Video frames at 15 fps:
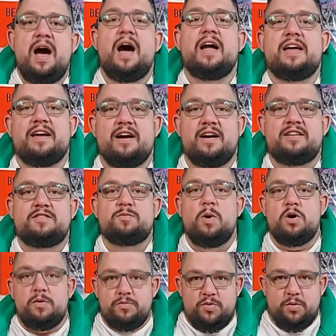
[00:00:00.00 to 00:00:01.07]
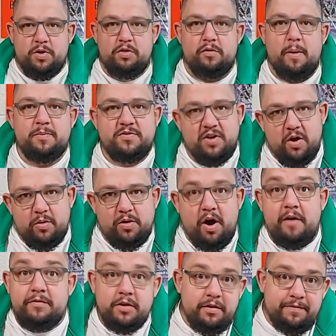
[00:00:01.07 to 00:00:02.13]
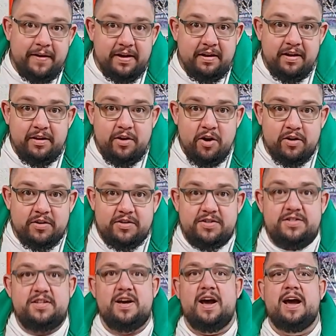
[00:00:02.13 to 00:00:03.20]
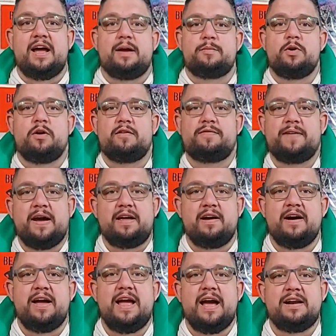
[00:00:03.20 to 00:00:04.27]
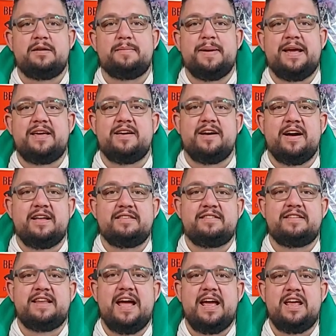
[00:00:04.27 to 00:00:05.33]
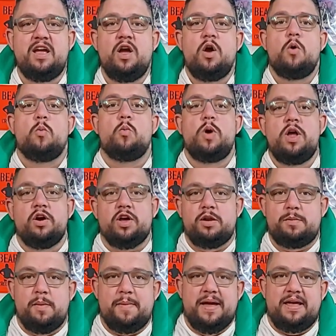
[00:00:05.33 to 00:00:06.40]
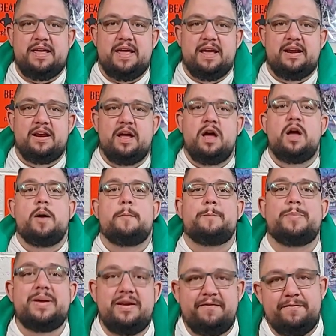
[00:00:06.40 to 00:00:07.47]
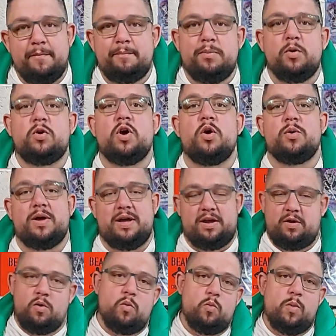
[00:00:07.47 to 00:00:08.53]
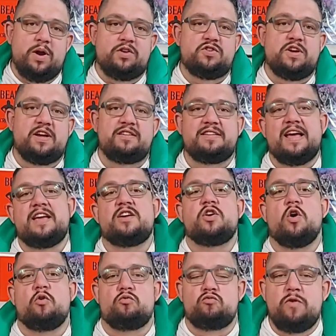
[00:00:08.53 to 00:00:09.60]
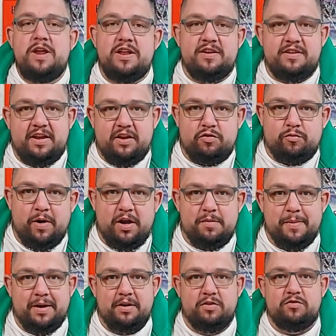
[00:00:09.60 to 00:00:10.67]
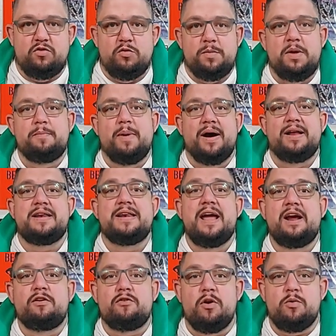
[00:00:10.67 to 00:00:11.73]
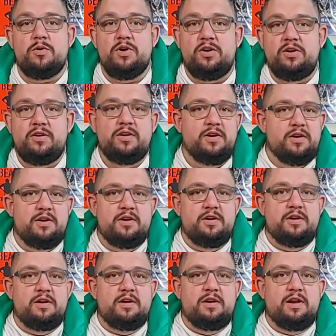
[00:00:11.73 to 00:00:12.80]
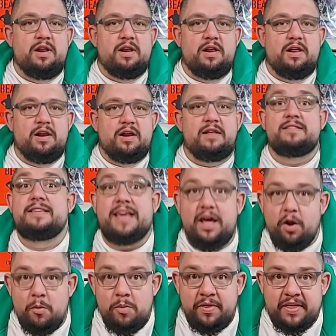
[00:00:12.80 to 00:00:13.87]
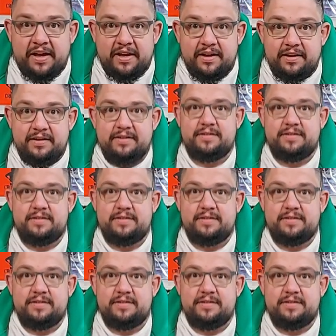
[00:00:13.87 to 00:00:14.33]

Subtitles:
Hi guys, welcome to another episode of Another Fat Guy Cooks. I am your fat guy, Andy Baker, and today we are going to be making beef bulgogi, which is a Korean dish recommended to me by Necro Nut. Let's get on with it.